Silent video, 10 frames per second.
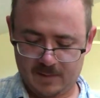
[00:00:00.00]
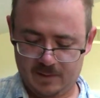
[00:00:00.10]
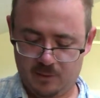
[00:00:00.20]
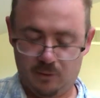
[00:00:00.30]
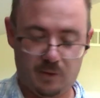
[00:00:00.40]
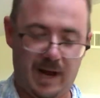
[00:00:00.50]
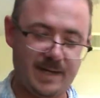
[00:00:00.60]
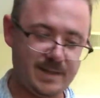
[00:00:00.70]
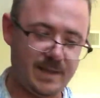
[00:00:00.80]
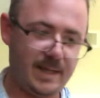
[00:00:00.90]
No
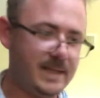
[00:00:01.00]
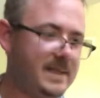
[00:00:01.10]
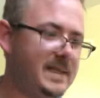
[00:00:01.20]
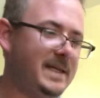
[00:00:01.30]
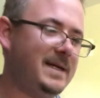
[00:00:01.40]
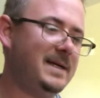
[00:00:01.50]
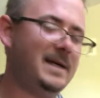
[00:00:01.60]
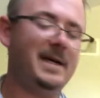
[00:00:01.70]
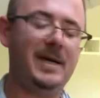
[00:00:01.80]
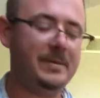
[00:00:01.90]
cracks that I can see.
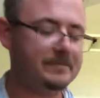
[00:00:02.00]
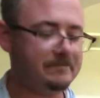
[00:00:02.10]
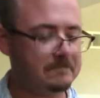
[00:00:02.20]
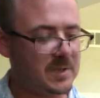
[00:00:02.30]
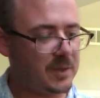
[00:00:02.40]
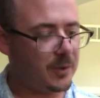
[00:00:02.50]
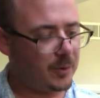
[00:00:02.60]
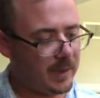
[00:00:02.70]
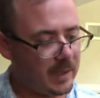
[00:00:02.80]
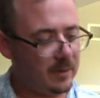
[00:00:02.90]

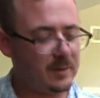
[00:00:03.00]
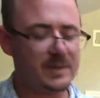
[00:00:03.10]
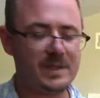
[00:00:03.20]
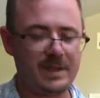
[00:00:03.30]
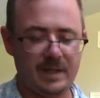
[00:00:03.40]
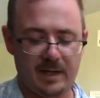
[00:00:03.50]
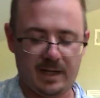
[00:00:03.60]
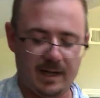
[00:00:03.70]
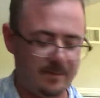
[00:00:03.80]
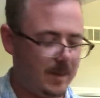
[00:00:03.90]
So here's,
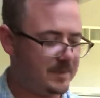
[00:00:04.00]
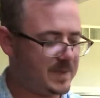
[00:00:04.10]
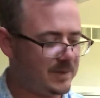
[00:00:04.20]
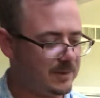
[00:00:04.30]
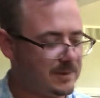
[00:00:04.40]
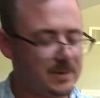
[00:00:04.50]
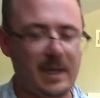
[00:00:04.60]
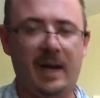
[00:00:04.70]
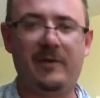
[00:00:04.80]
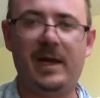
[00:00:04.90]
I'm still
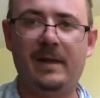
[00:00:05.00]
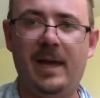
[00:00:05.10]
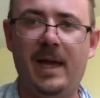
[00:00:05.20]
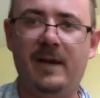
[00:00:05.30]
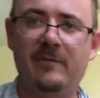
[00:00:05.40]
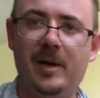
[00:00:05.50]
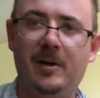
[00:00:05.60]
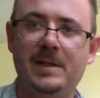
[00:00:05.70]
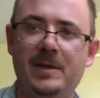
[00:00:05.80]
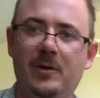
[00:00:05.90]
kind of getting the hang of
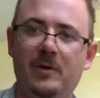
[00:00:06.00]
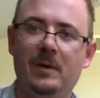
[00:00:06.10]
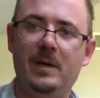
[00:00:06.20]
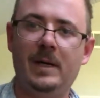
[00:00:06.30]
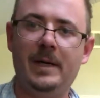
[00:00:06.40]
baritone